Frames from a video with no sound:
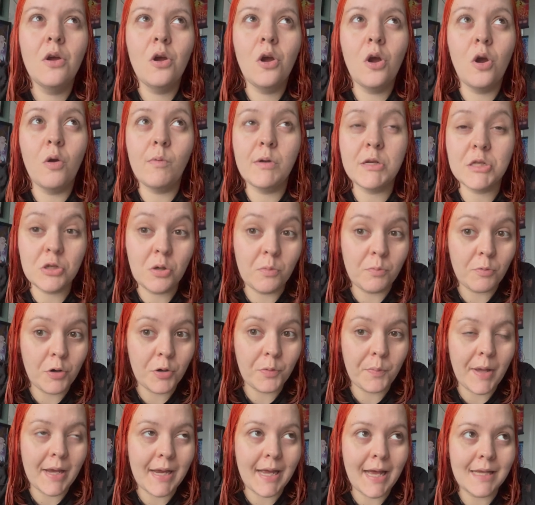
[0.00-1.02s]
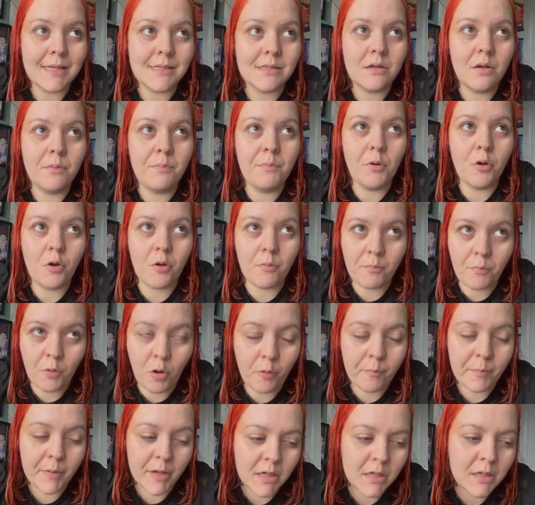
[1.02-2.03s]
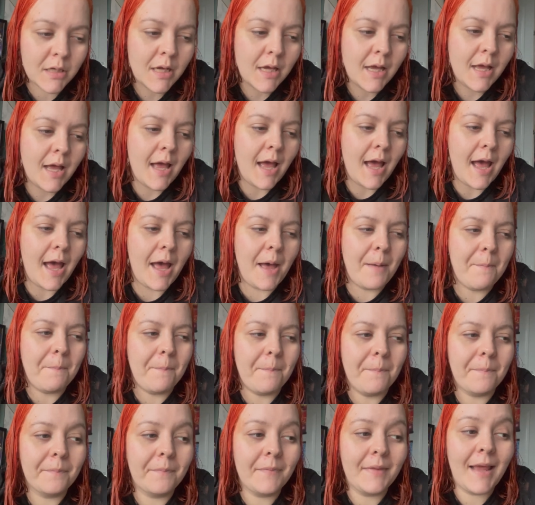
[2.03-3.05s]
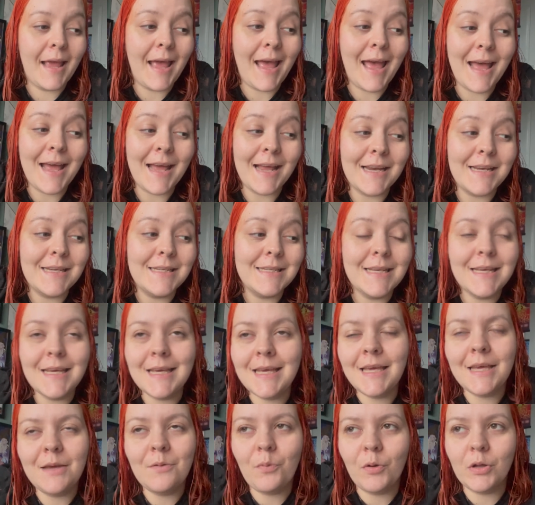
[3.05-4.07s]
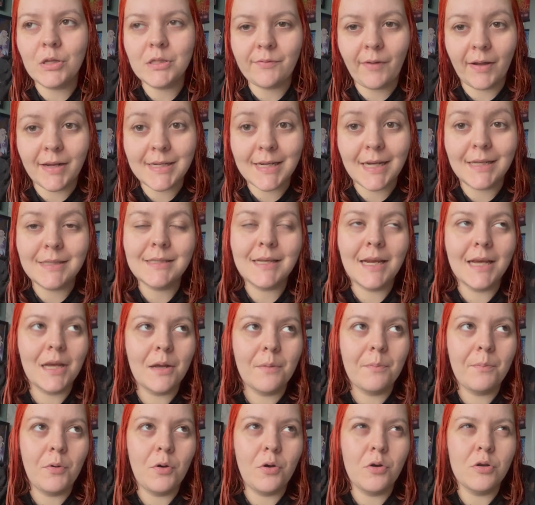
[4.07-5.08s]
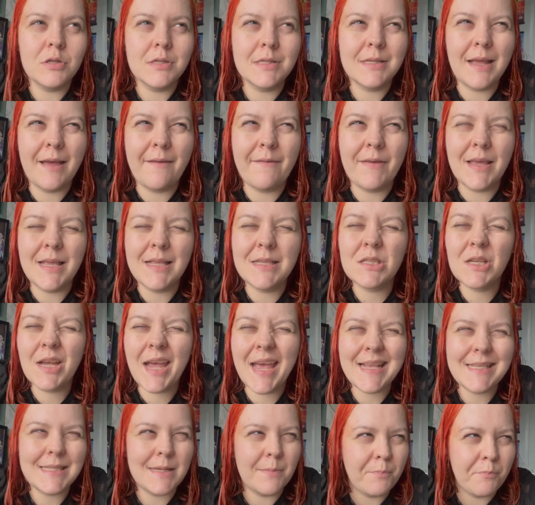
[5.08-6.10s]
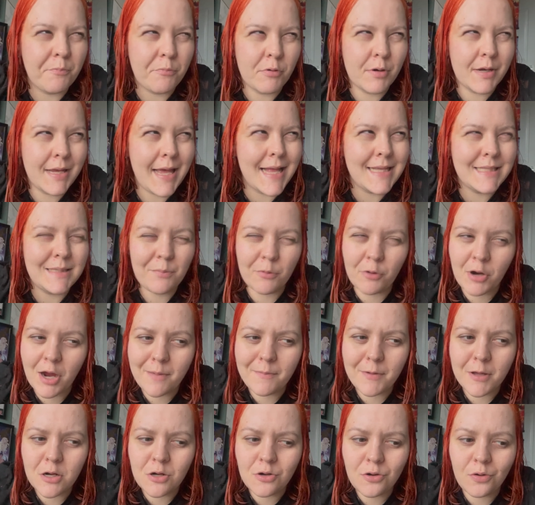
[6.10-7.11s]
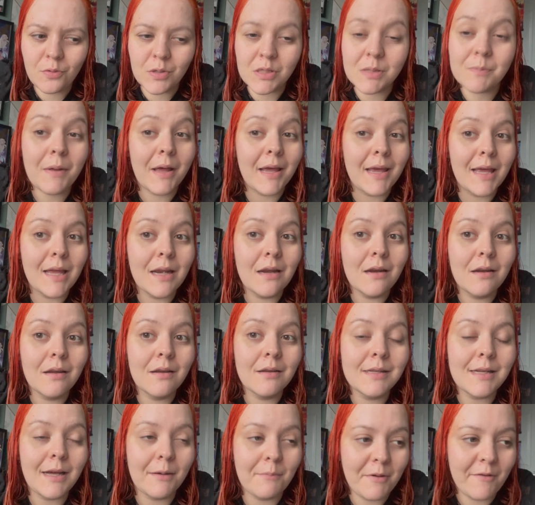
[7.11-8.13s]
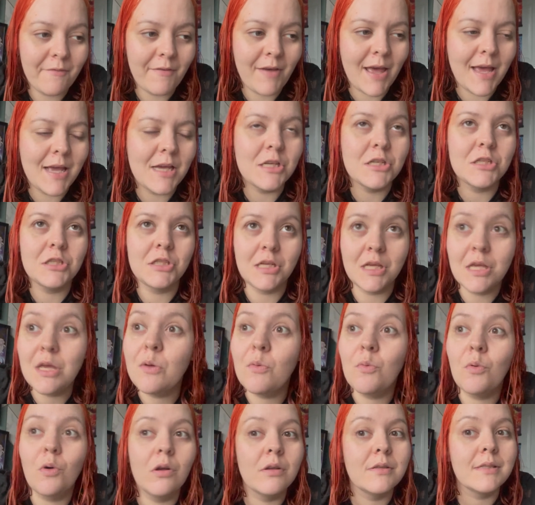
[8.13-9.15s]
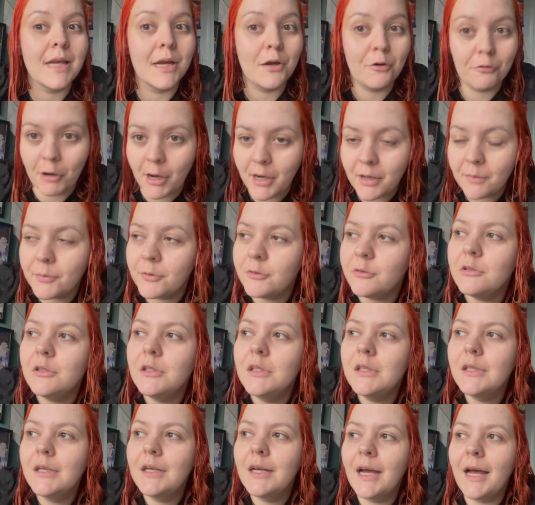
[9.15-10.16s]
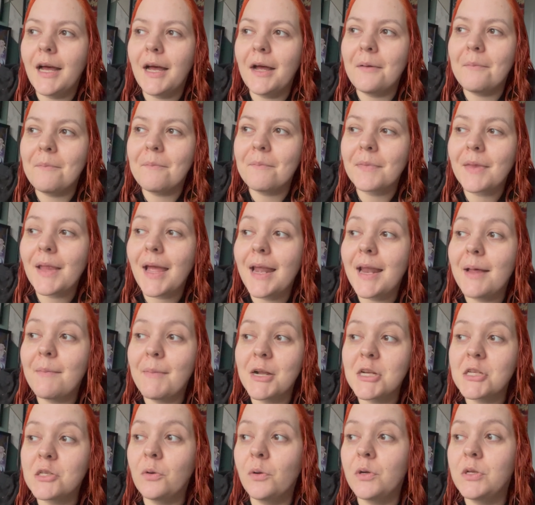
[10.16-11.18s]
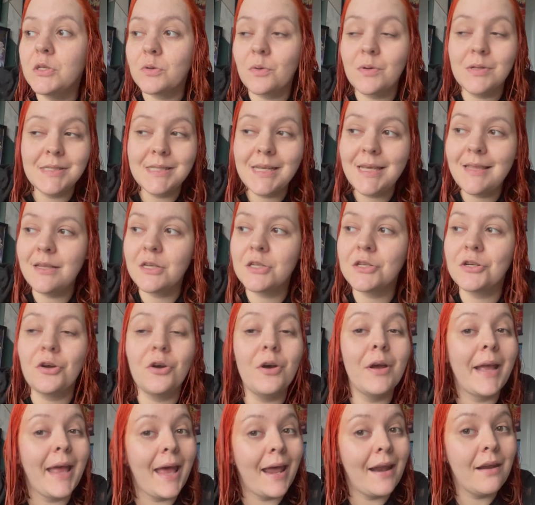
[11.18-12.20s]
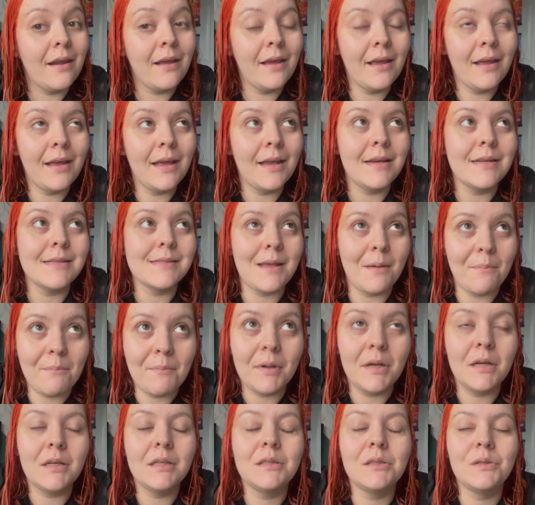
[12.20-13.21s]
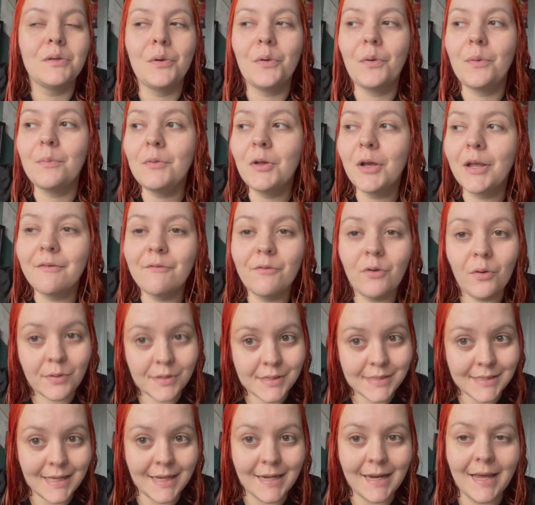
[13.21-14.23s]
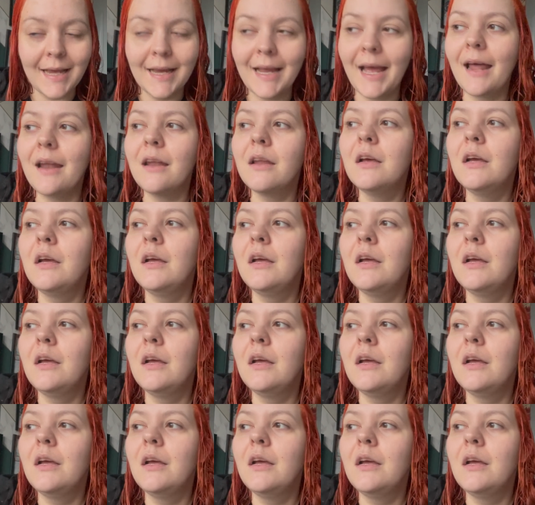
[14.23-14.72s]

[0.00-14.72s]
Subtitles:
original Broadway cast of Book of Mormon, and he was fantastic. But I think it's Katie Braben who was playing Tammy Faye. She was incredible, and I'm actually going to go and see the show again in December, so I'm looking forward to seeing it again.